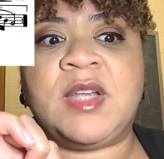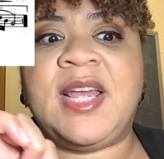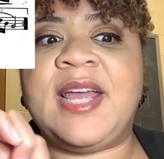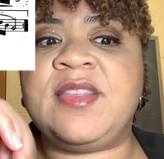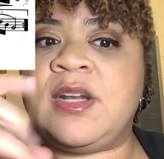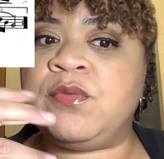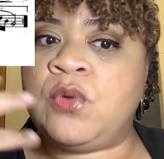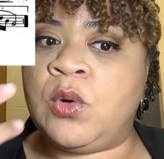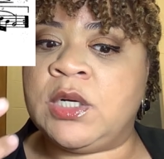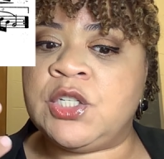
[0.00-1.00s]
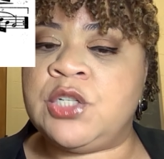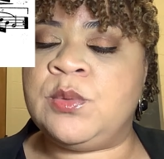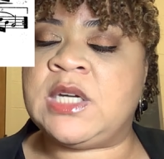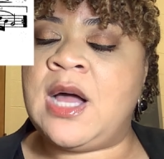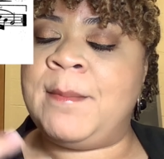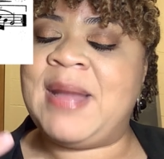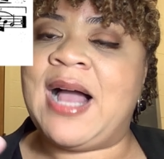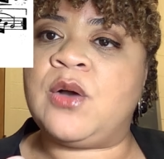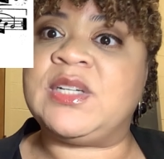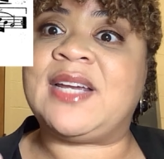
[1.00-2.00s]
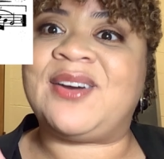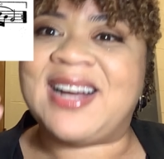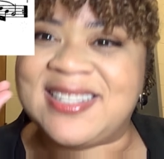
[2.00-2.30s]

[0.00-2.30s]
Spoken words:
And then, of course, you would come back on air